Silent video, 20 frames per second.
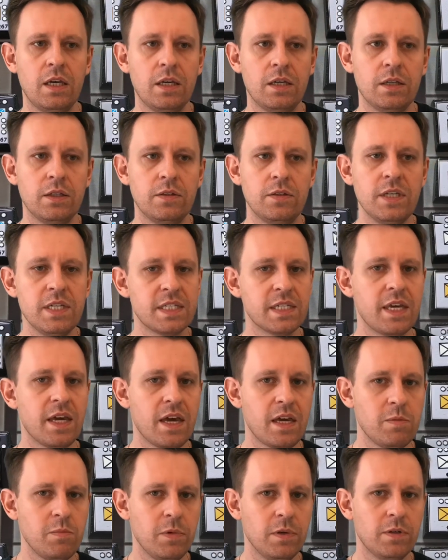This
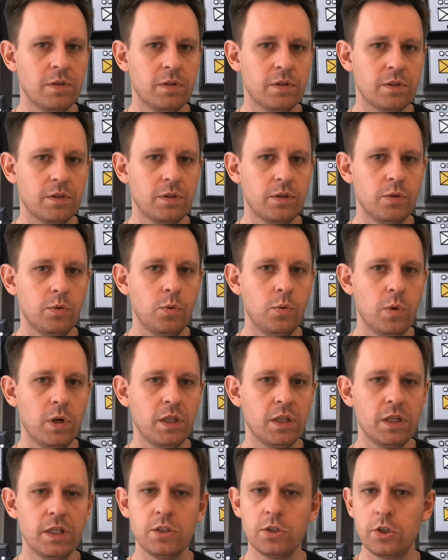game
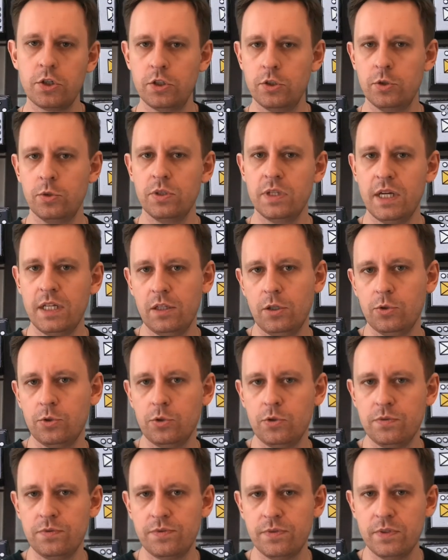will include a lot
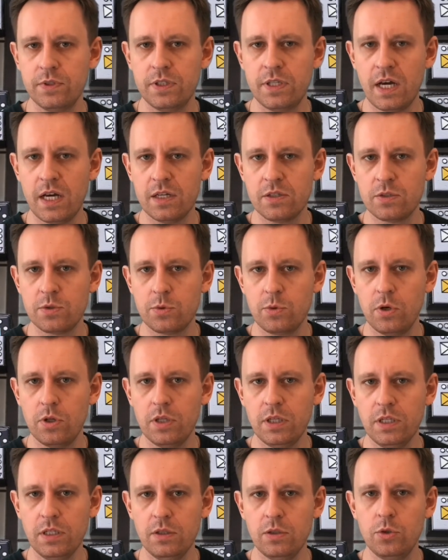of dice
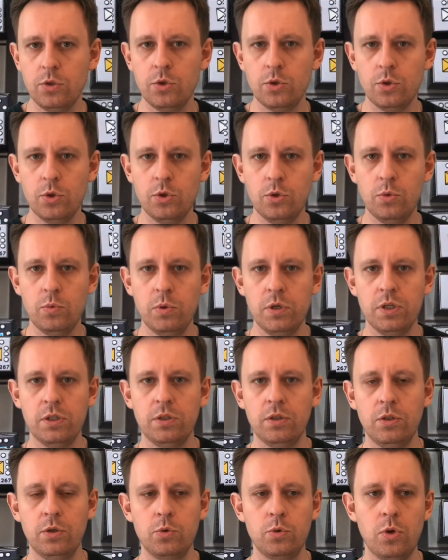rolling. You
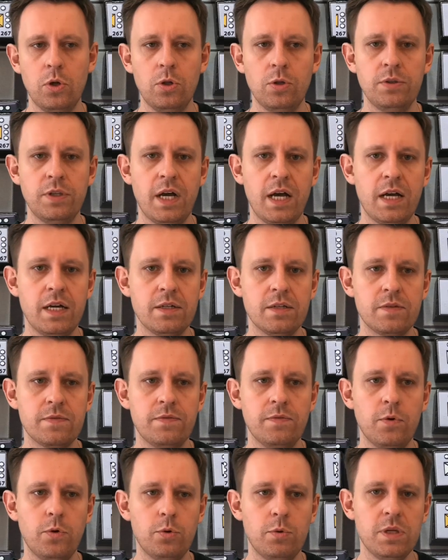will roll dice
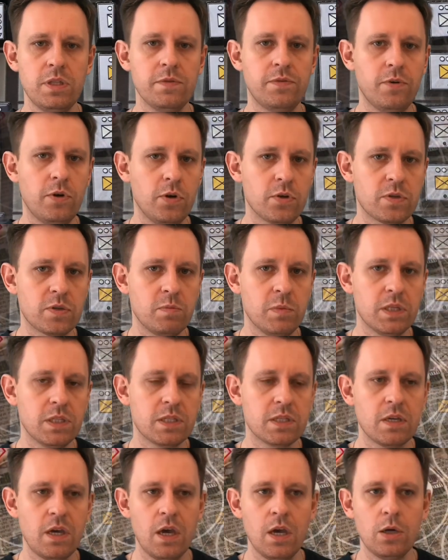for
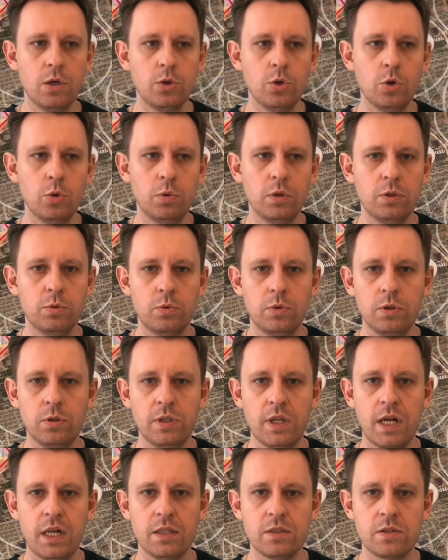reinforcements. You will roll
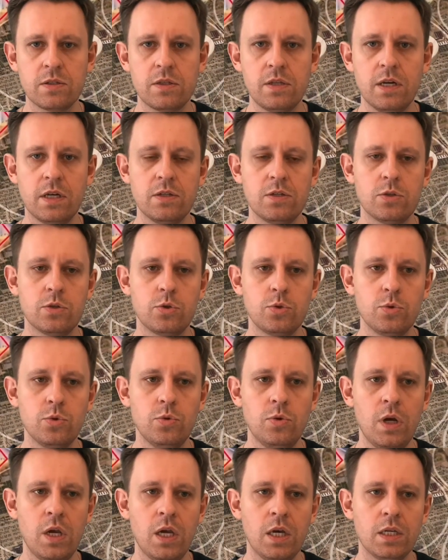dice
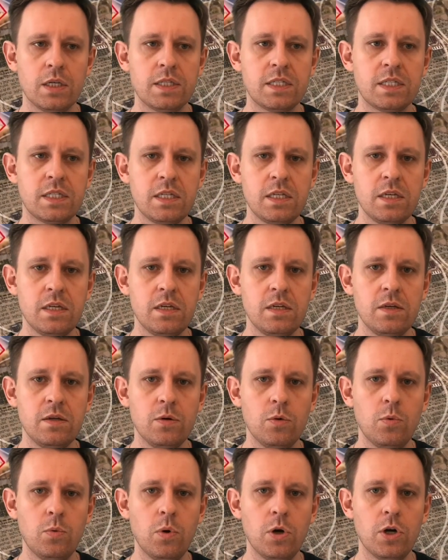to see
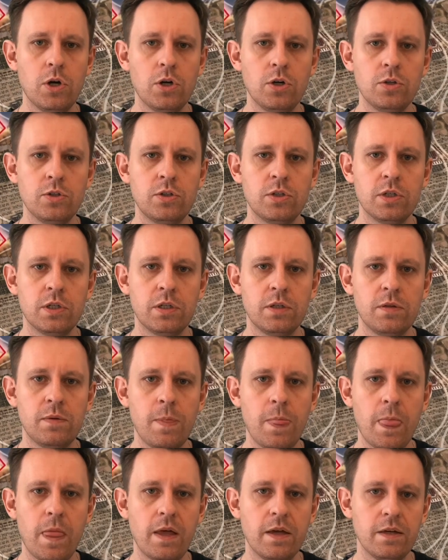where the
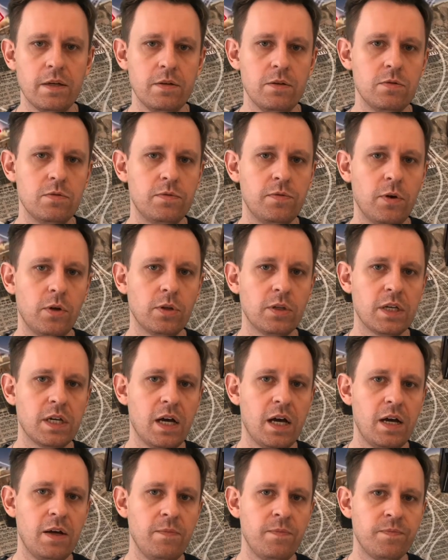Volga